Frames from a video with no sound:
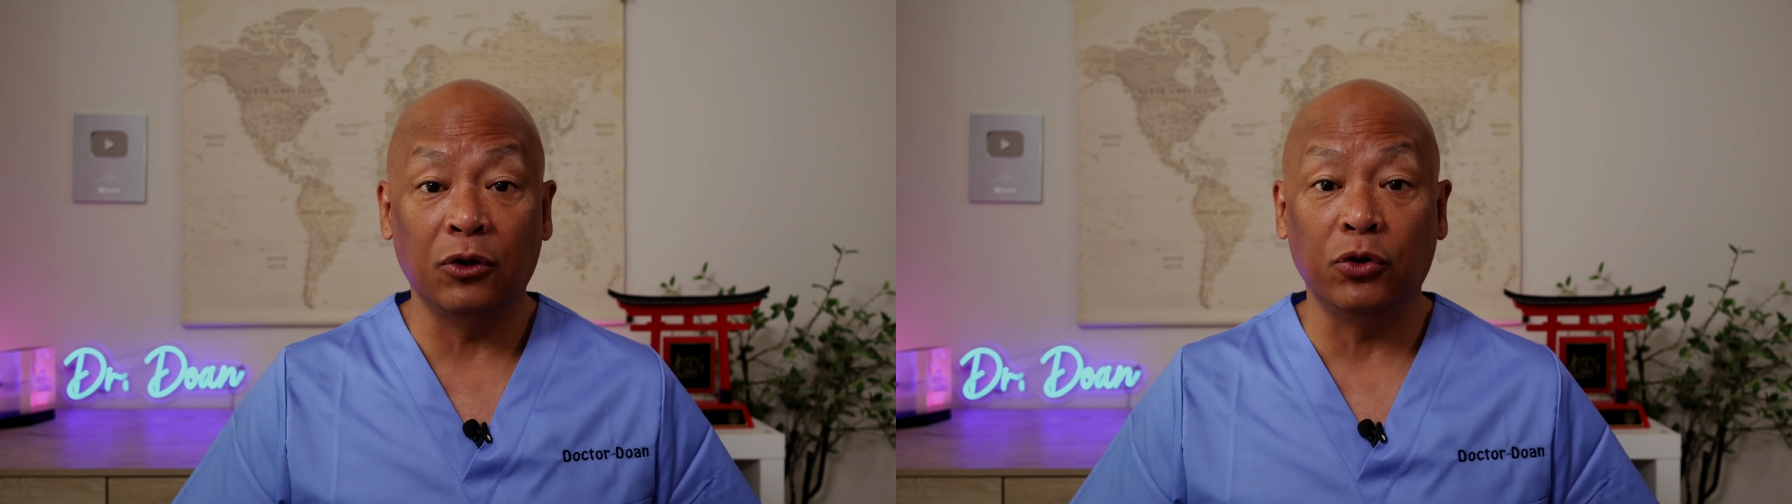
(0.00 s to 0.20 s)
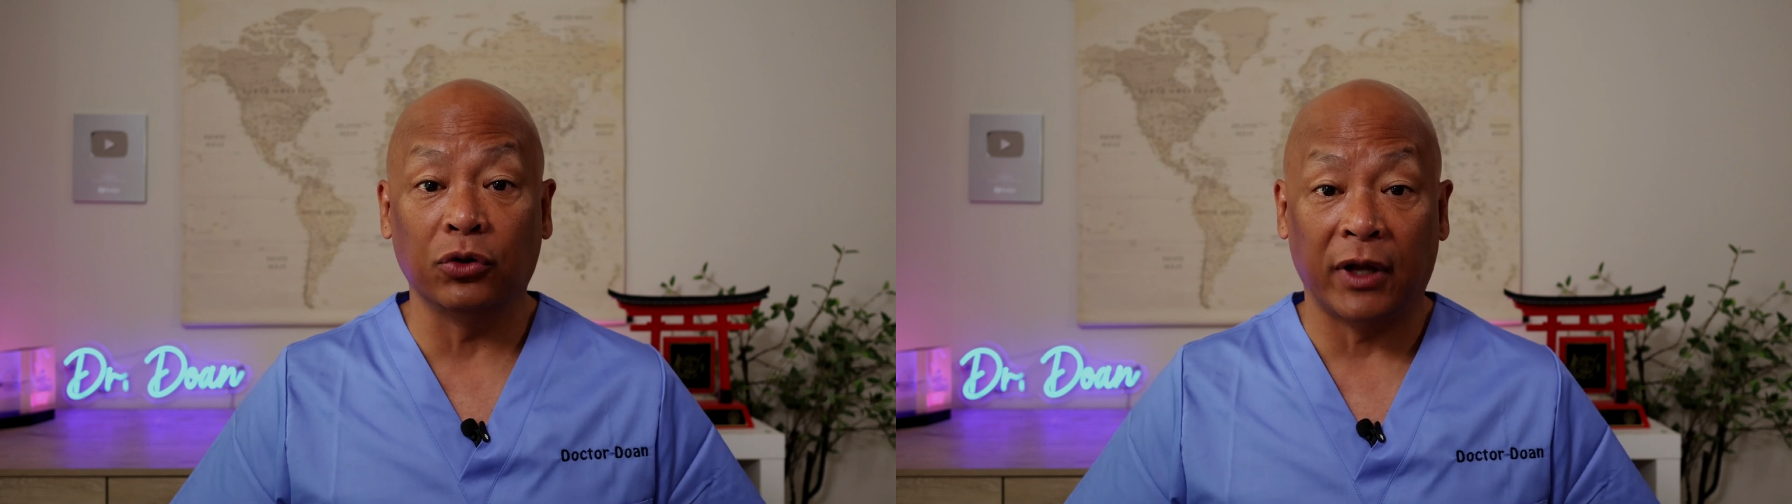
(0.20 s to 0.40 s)

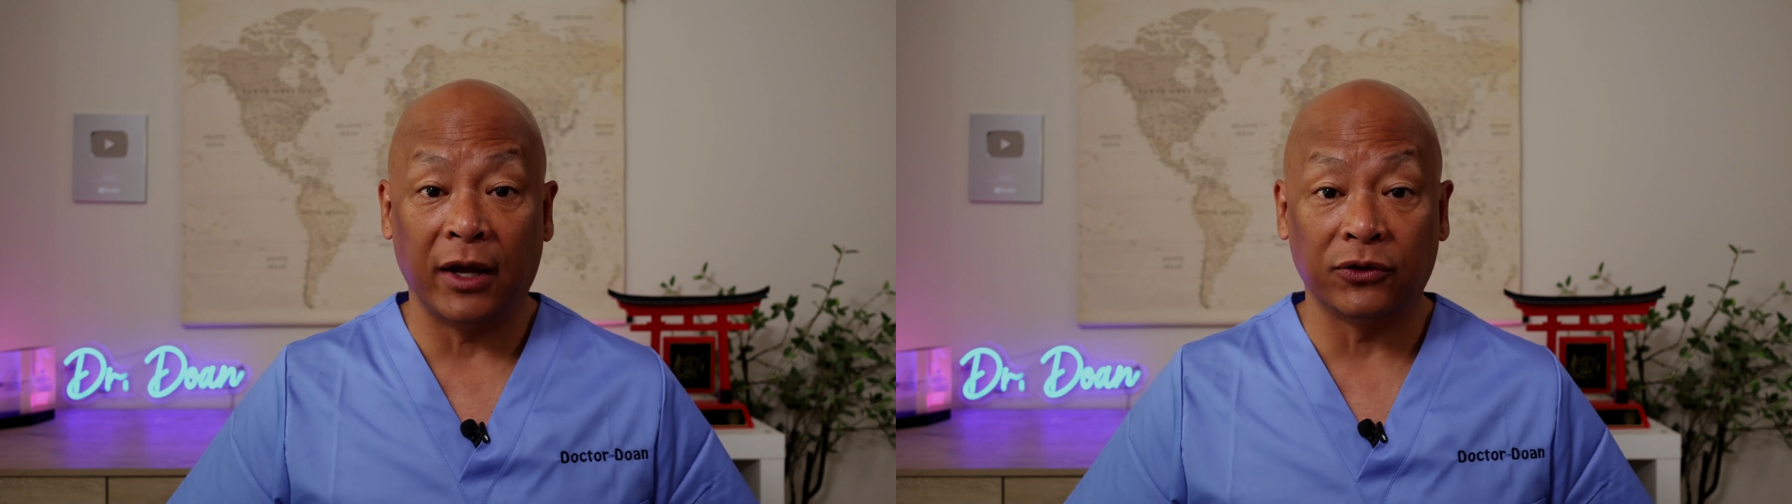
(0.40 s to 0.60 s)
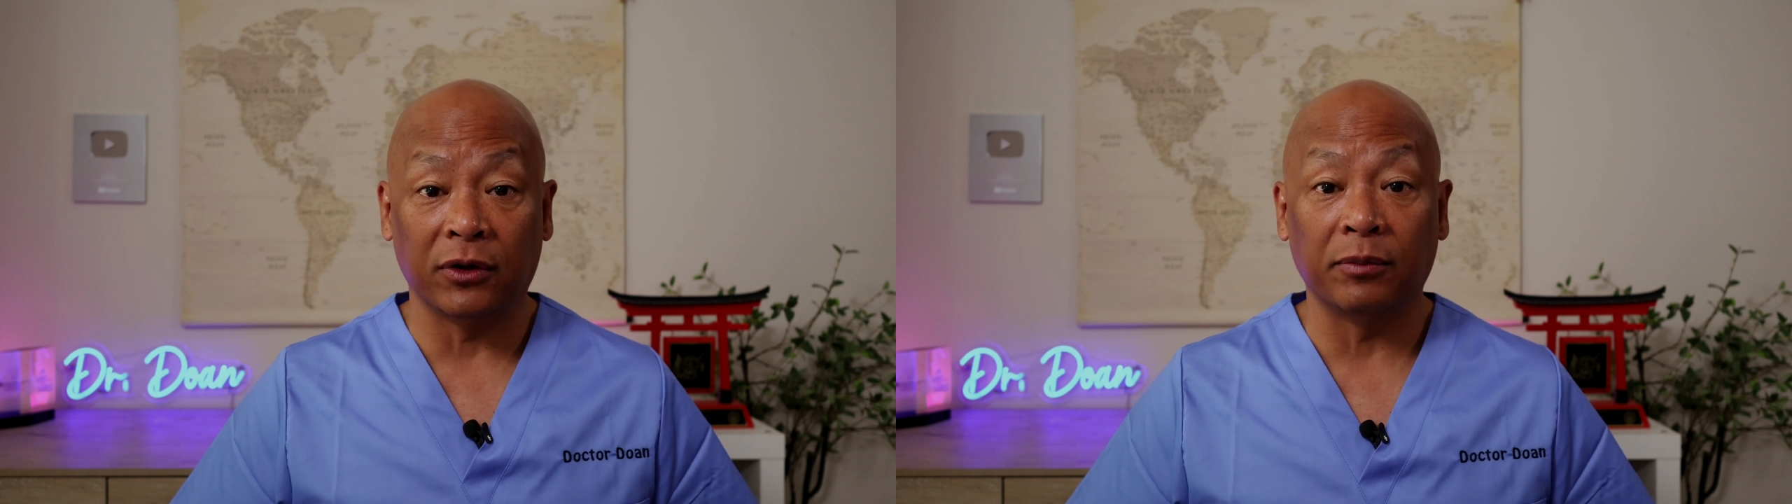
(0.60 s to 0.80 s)

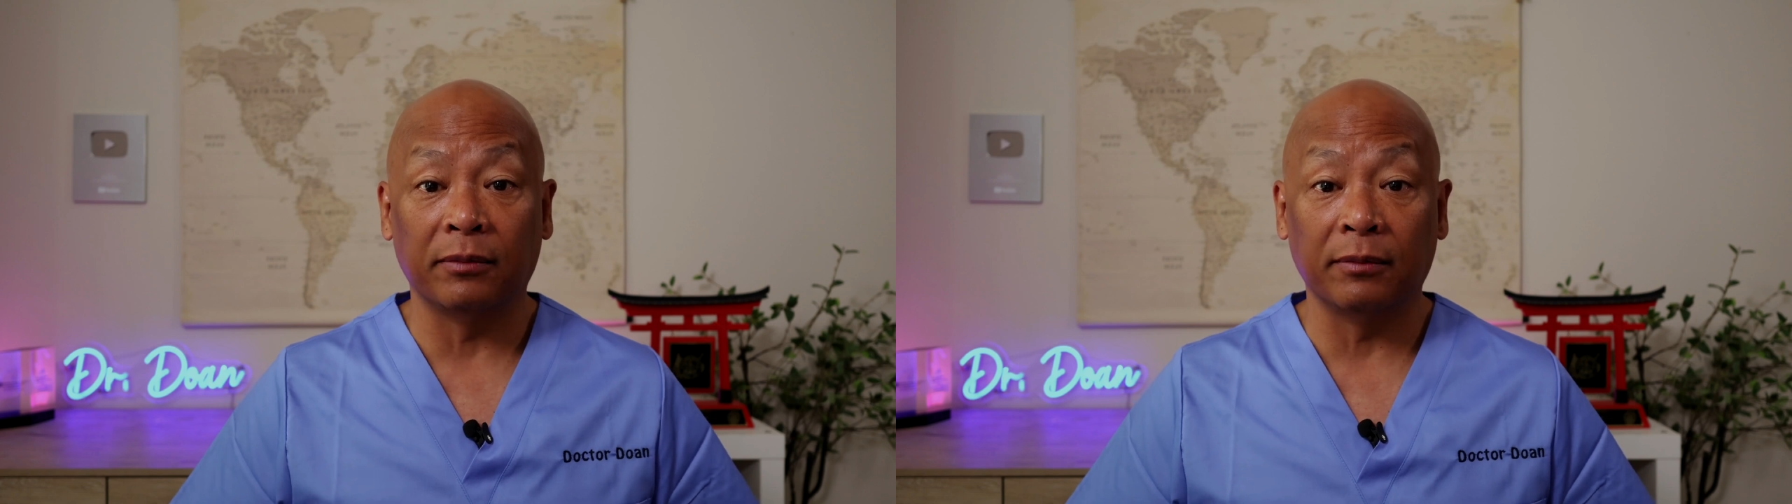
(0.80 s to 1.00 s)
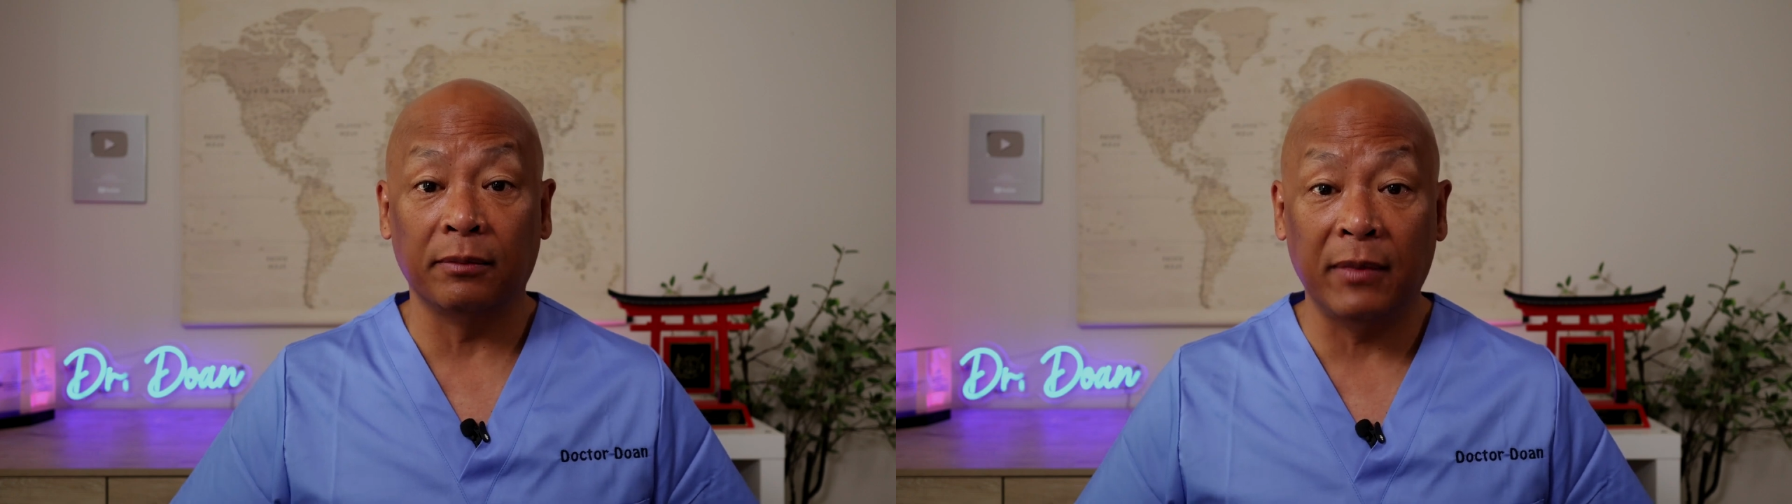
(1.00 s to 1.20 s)
neutralizer,
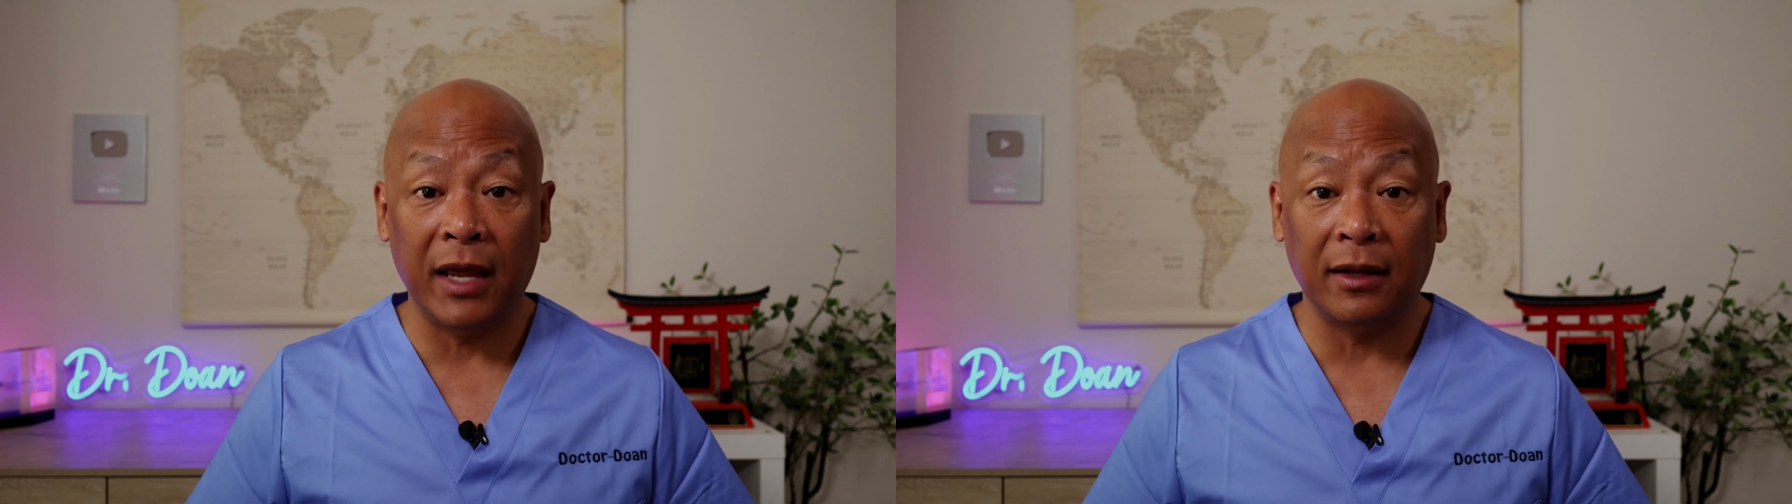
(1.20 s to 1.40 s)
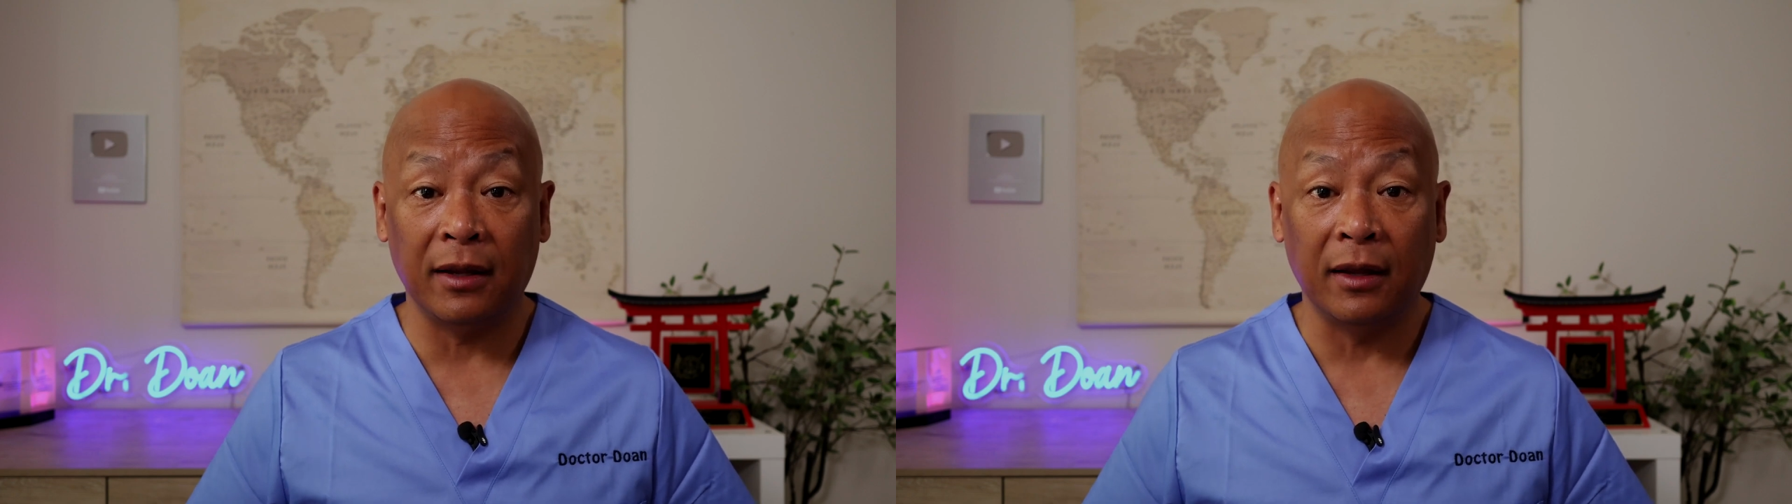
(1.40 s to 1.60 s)

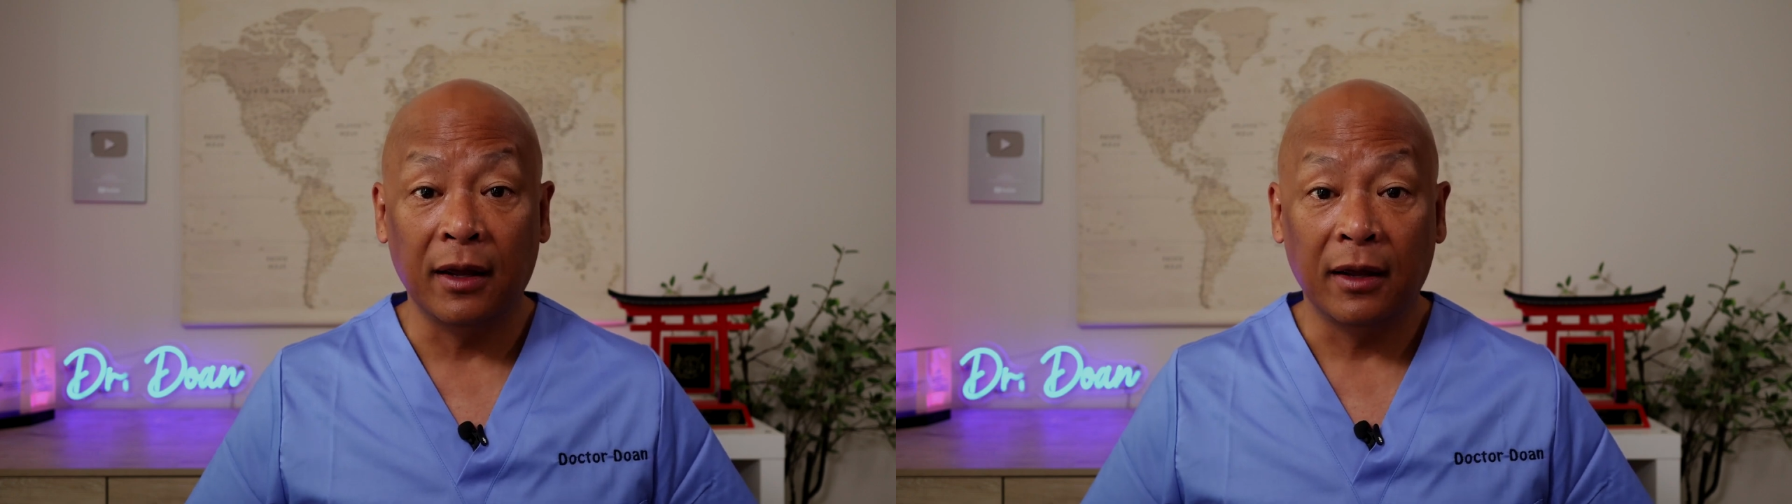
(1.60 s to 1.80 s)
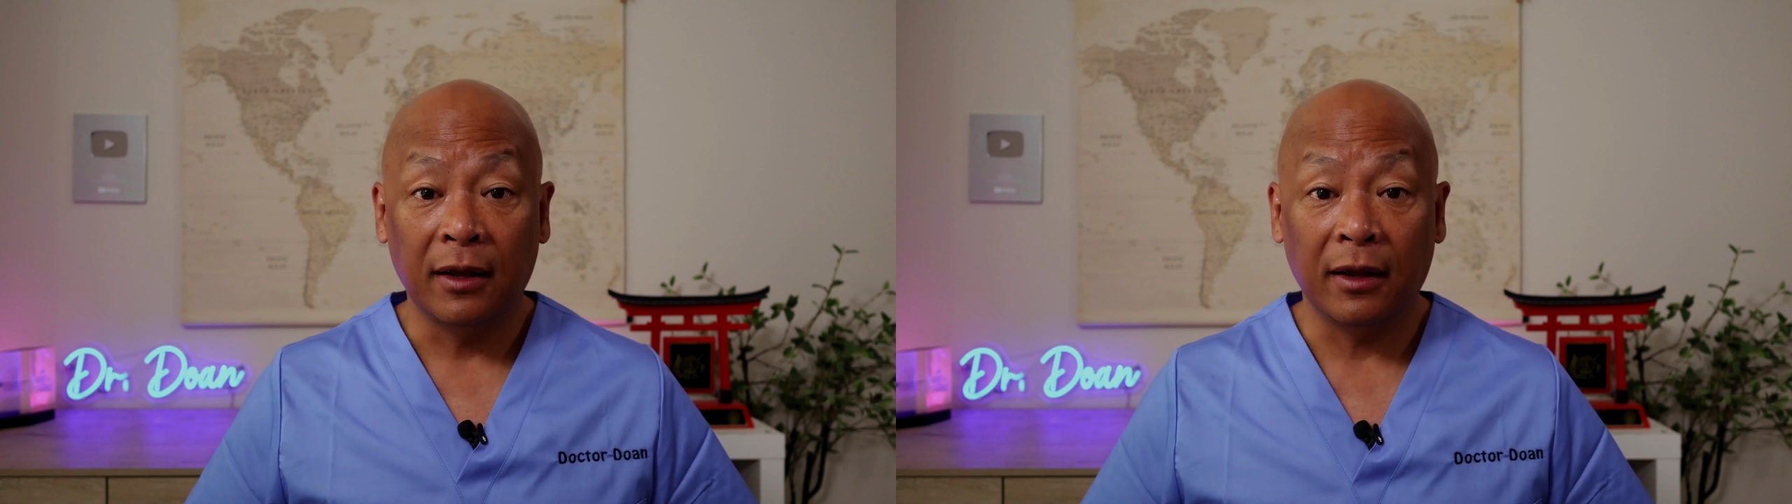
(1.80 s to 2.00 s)
making